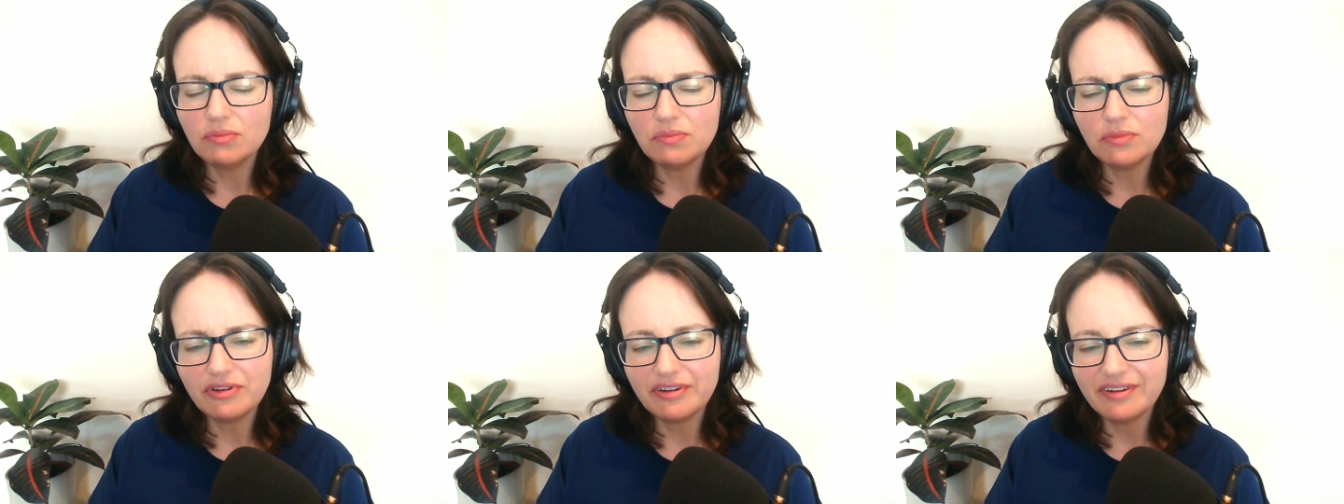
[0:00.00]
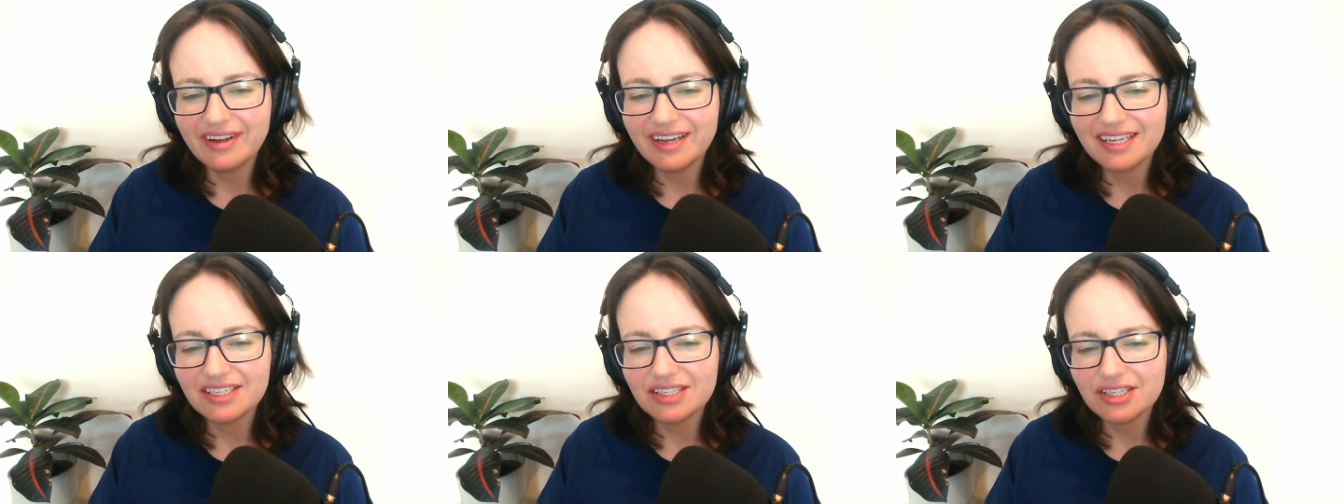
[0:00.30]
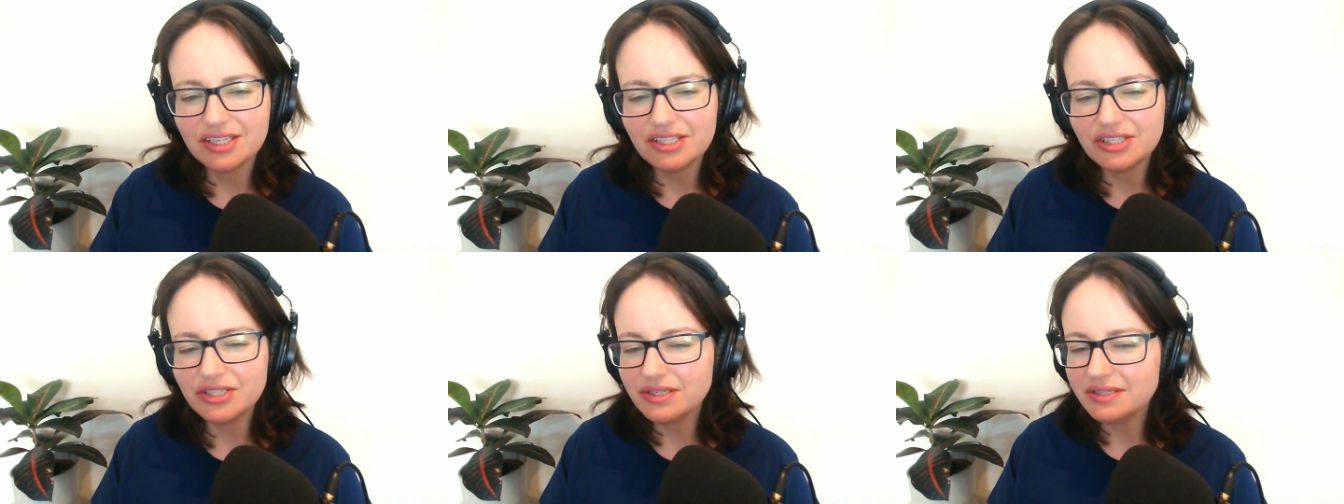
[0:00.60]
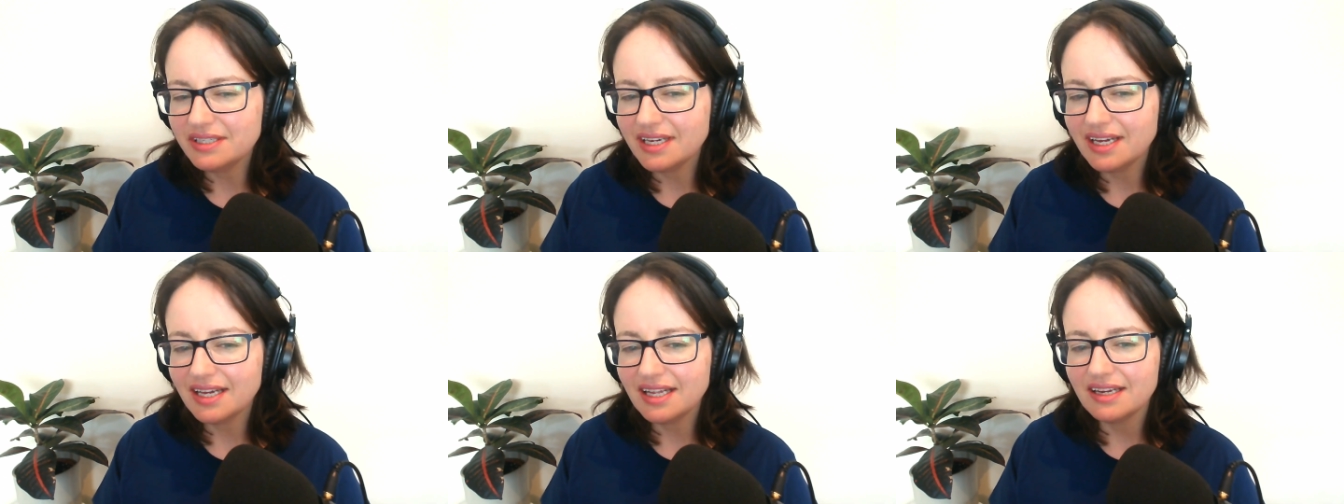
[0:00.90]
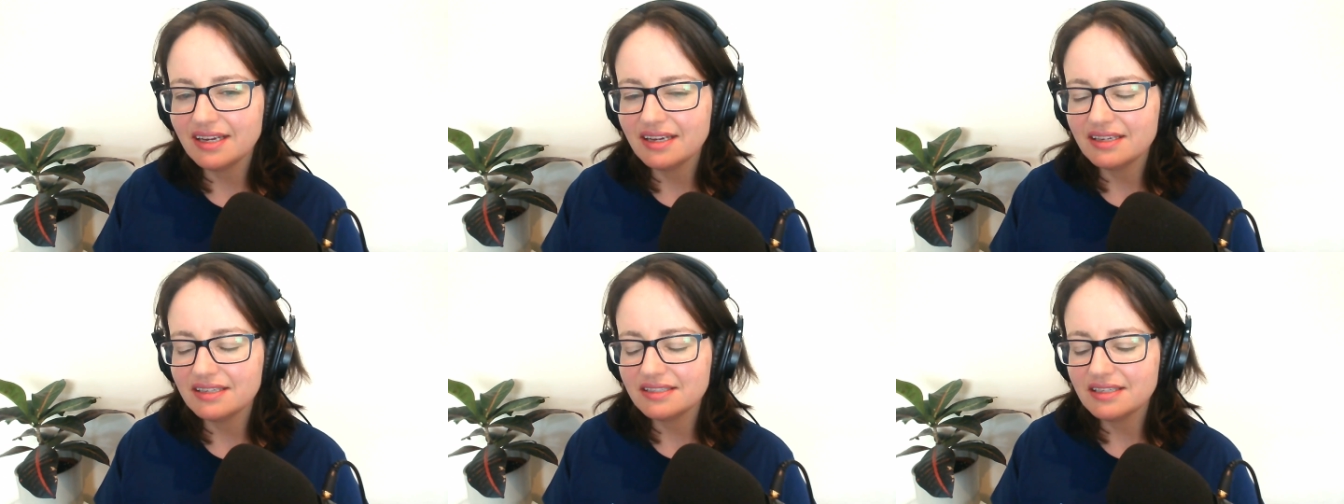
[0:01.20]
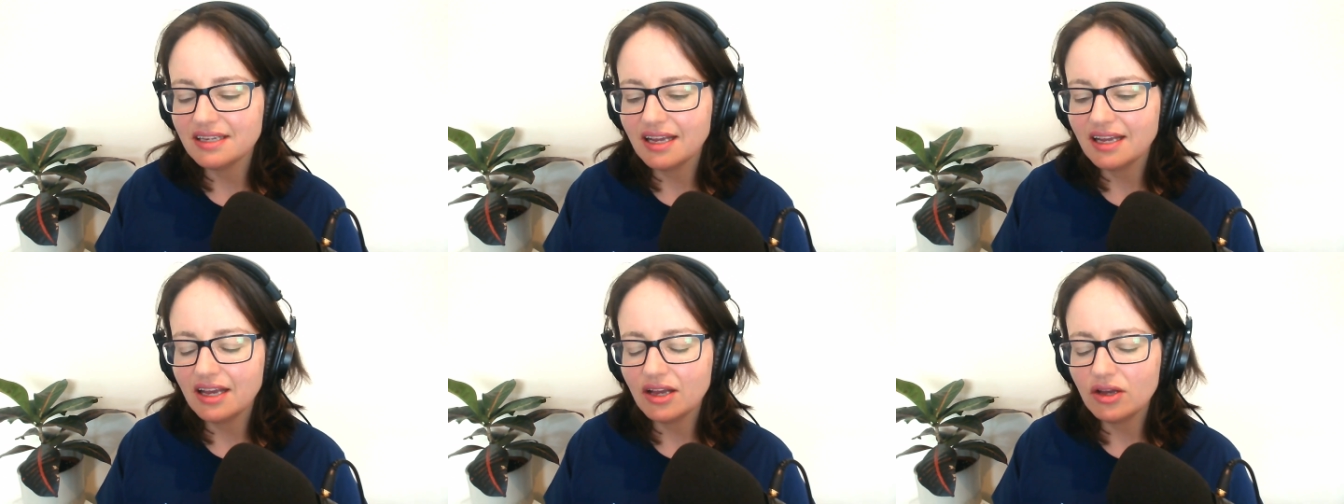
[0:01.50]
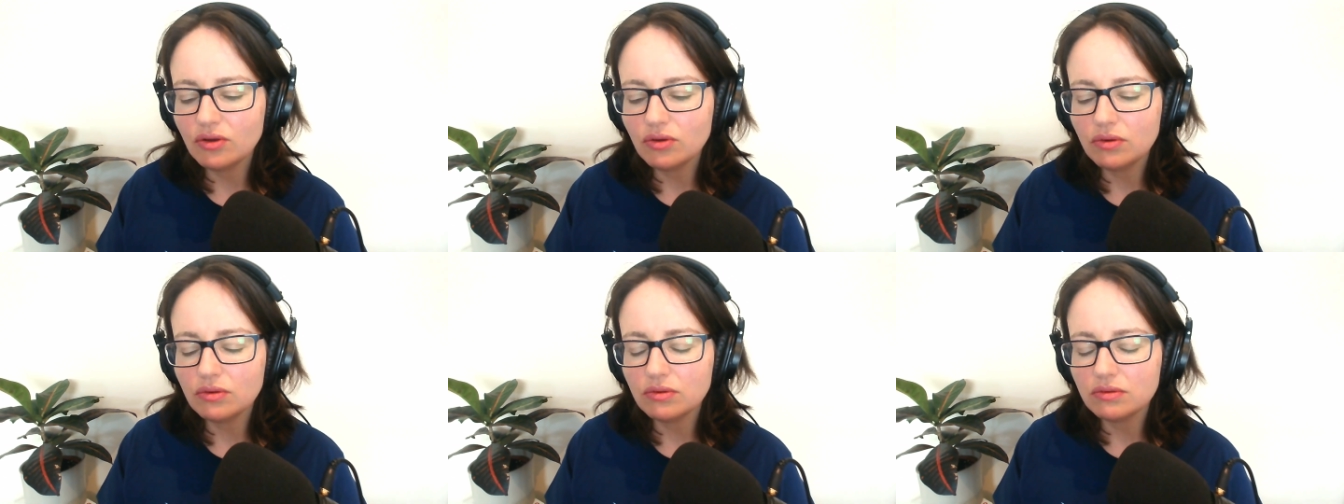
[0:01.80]
Moran, could you tell us
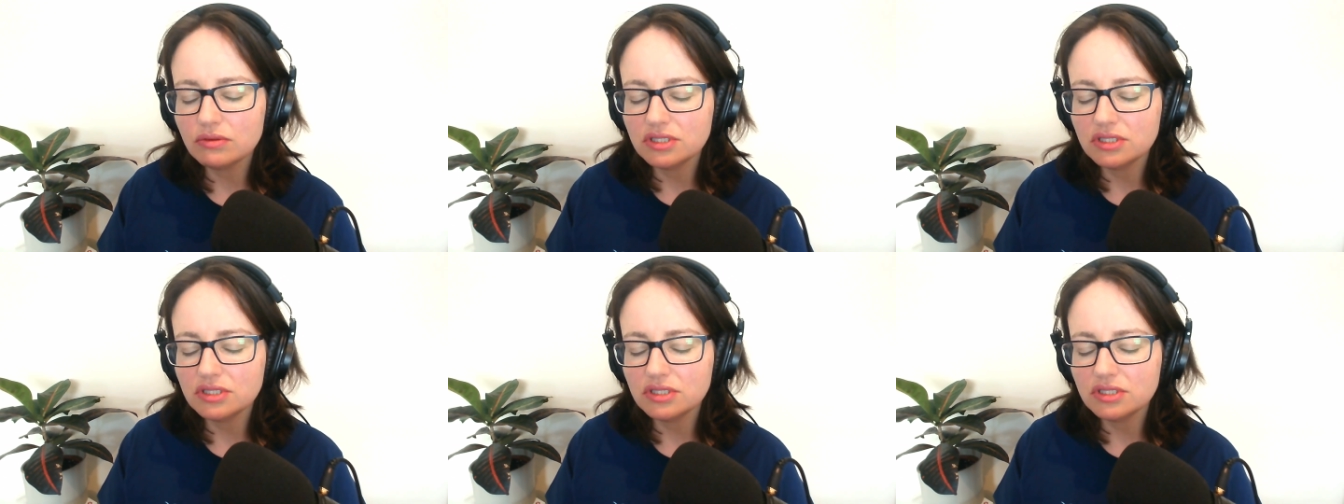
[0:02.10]
how